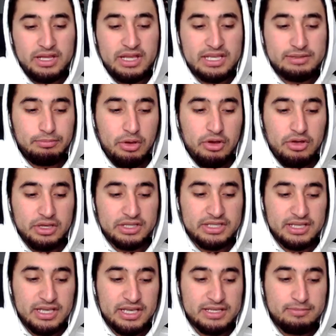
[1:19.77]
the
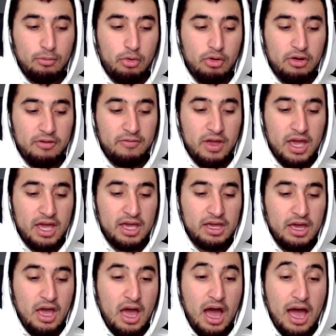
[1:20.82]
experience is more of
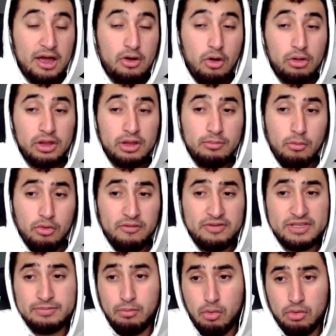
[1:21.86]
I call it more of a
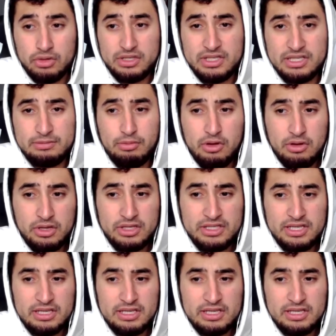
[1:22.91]
sports experience.